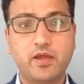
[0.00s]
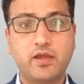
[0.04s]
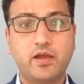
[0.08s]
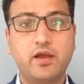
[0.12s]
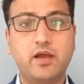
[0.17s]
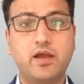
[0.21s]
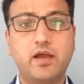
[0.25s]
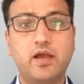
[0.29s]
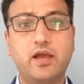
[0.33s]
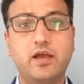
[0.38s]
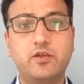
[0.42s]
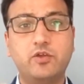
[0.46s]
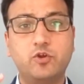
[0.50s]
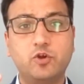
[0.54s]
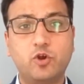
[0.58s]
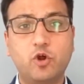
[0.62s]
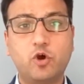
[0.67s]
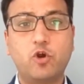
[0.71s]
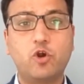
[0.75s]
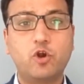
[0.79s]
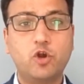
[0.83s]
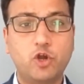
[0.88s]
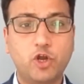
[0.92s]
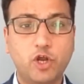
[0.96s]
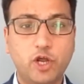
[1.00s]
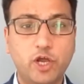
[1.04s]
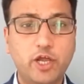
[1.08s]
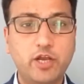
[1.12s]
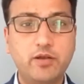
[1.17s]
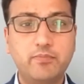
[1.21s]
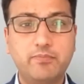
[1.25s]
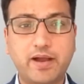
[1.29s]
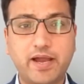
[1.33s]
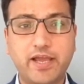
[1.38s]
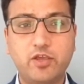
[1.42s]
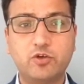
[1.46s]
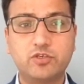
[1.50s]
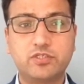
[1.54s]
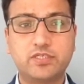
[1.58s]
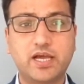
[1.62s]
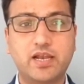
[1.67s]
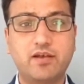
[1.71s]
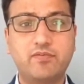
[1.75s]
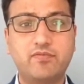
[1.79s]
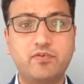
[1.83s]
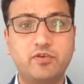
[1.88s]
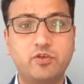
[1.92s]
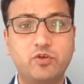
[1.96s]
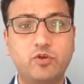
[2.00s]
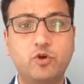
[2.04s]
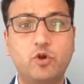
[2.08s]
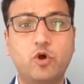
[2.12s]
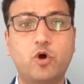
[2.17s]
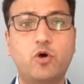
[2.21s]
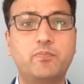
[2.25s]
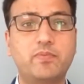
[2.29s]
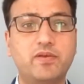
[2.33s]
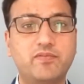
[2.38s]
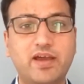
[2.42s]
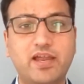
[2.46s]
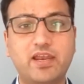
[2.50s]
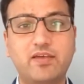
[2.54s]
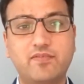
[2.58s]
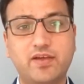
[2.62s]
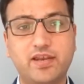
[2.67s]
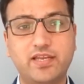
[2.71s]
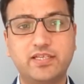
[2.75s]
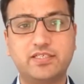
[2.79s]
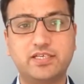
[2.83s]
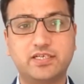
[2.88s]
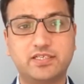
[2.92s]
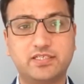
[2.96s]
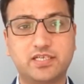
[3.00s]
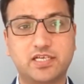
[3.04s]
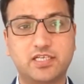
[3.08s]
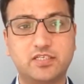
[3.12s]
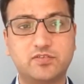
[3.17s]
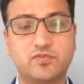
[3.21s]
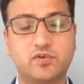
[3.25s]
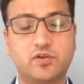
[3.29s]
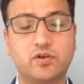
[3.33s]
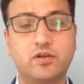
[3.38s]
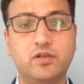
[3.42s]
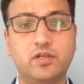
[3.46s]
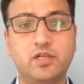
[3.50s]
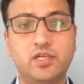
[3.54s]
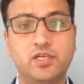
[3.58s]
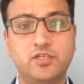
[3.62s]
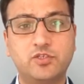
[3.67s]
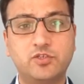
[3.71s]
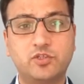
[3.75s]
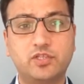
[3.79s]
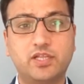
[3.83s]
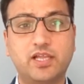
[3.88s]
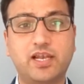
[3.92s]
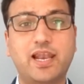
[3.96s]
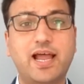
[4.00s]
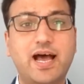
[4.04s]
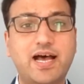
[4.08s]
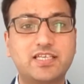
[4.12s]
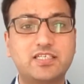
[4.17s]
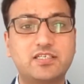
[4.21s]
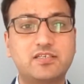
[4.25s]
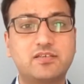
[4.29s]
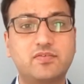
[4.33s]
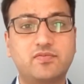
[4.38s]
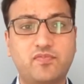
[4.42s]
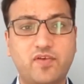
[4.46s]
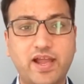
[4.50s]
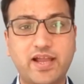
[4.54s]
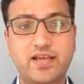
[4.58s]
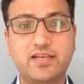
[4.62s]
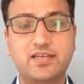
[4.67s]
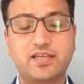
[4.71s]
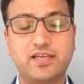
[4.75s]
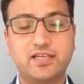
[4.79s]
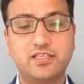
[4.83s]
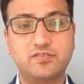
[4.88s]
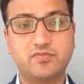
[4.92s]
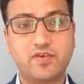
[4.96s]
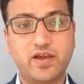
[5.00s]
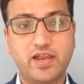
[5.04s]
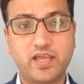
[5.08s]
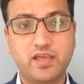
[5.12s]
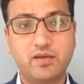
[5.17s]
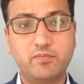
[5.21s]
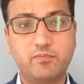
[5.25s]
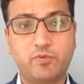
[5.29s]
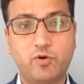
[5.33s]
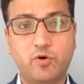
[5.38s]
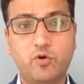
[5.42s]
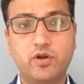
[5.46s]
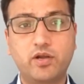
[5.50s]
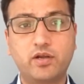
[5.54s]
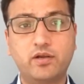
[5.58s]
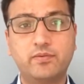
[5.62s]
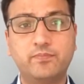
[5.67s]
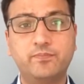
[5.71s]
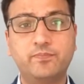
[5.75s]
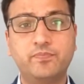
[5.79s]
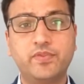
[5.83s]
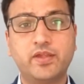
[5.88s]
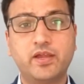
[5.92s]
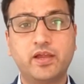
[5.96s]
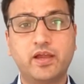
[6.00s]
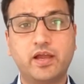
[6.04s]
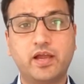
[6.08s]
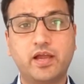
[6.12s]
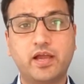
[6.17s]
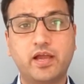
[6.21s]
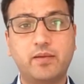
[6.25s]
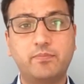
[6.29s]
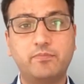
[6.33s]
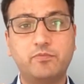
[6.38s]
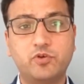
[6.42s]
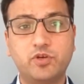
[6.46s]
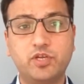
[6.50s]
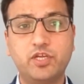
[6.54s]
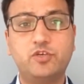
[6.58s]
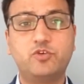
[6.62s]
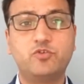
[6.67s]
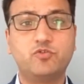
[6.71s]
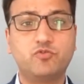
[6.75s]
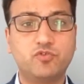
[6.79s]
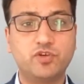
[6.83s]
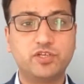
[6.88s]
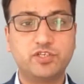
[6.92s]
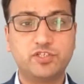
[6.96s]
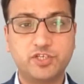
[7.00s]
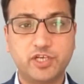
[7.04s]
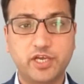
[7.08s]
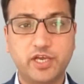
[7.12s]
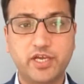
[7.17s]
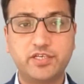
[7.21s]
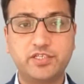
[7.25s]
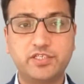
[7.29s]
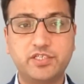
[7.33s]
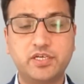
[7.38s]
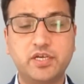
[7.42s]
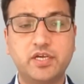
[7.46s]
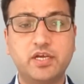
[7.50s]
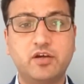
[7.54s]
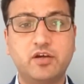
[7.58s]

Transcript: you not learn by yourself, you not be very successful. So the last fact is very important. You need to research,